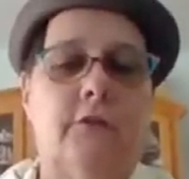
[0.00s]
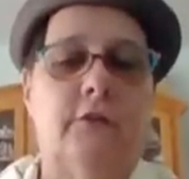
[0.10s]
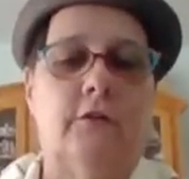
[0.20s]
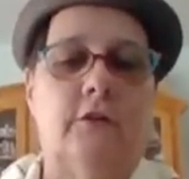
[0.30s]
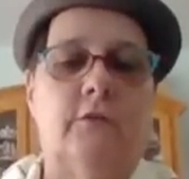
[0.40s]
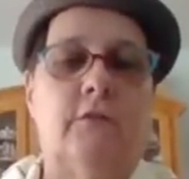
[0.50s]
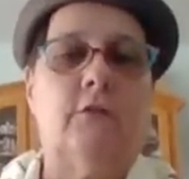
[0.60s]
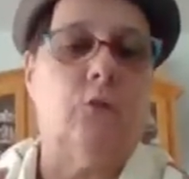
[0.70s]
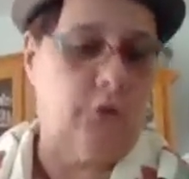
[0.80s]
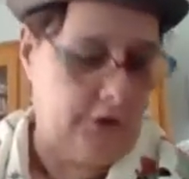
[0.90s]
uh,
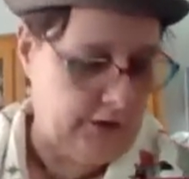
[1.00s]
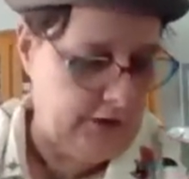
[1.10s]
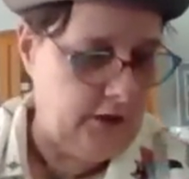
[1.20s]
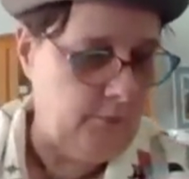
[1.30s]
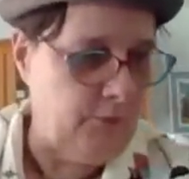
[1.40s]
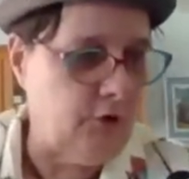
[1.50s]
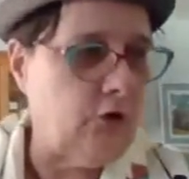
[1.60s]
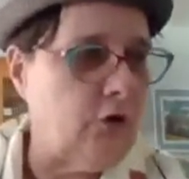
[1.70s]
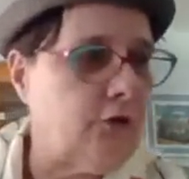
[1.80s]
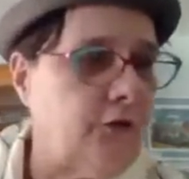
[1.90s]
okay
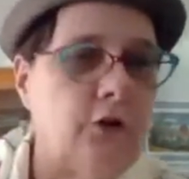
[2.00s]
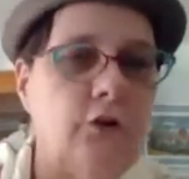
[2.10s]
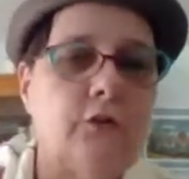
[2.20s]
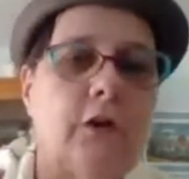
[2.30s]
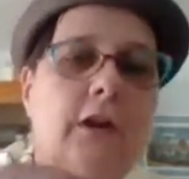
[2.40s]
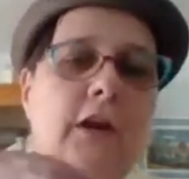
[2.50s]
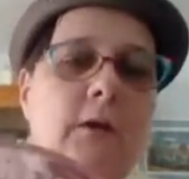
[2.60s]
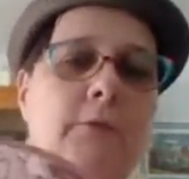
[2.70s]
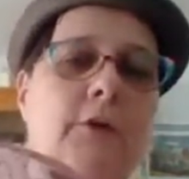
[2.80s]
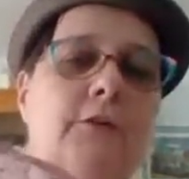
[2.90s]
because there is a little
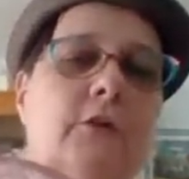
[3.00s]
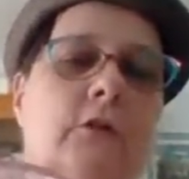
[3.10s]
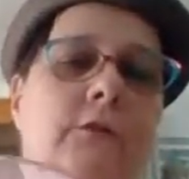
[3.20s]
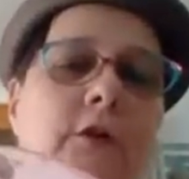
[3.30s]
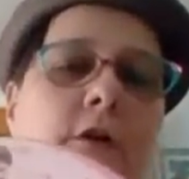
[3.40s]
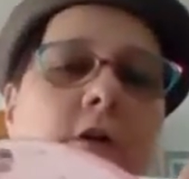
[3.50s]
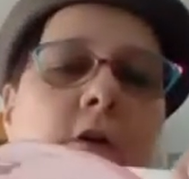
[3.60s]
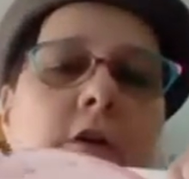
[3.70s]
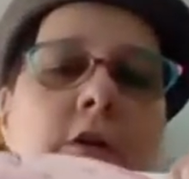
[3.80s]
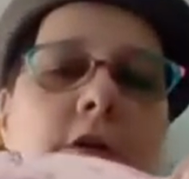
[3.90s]
bit of a
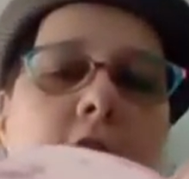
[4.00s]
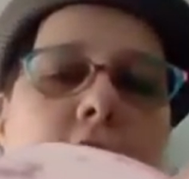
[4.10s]
an